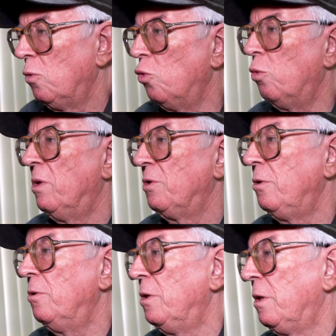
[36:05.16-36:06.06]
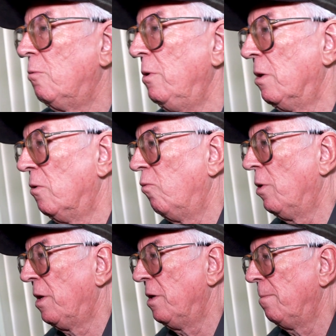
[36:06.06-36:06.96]
almost unique. We know of
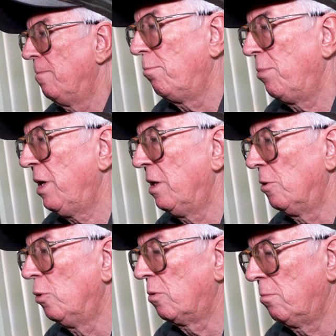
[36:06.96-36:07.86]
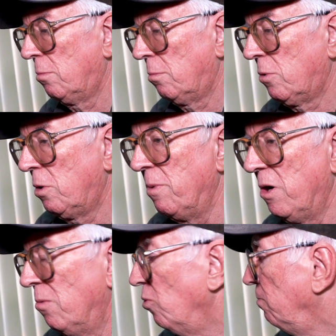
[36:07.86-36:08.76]
one other pair that look
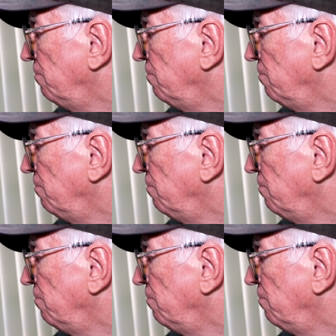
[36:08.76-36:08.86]
comparable.